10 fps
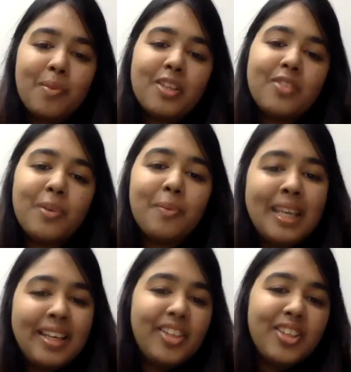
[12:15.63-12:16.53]
much for
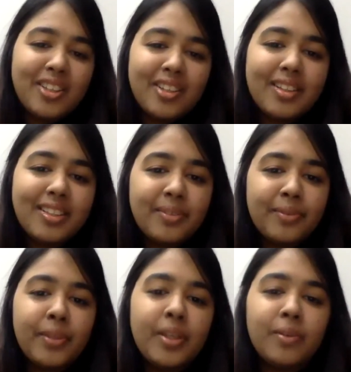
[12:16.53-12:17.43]
being here.
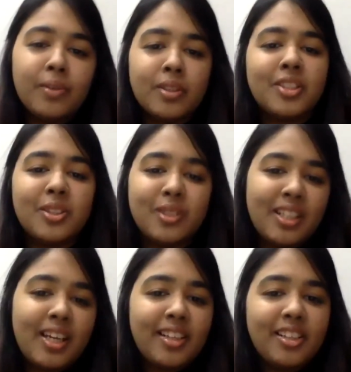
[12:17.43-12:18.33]
We were so
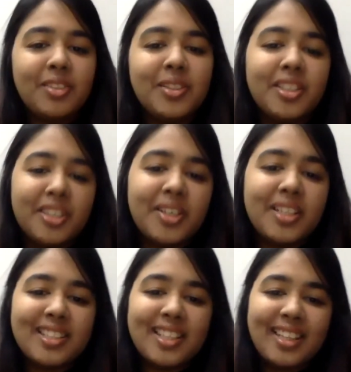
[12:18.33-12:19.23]
delighted to hear your
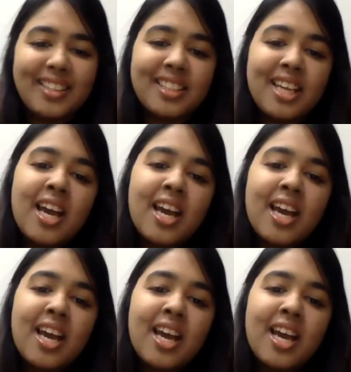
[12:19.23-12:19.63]
insights.